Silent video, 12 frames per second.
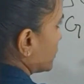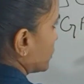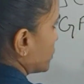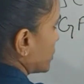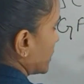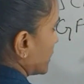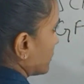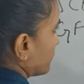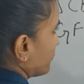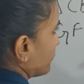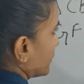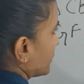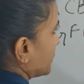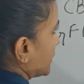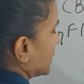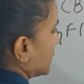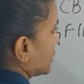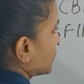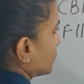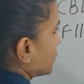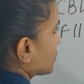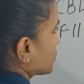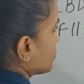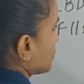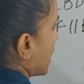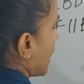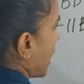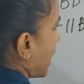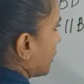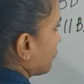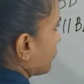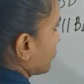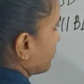GF will be equal to half of